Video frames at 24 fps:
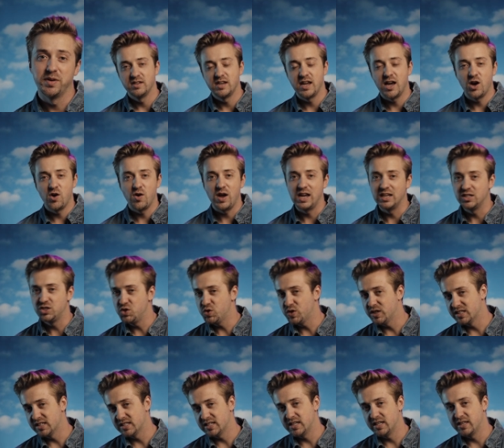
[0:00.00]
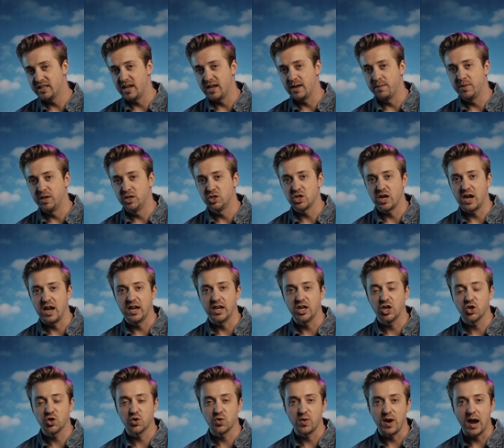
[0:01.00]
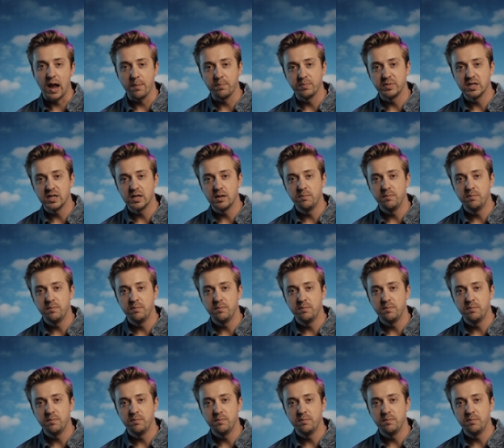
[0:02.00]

Now, as you can see in the image, I cropped it a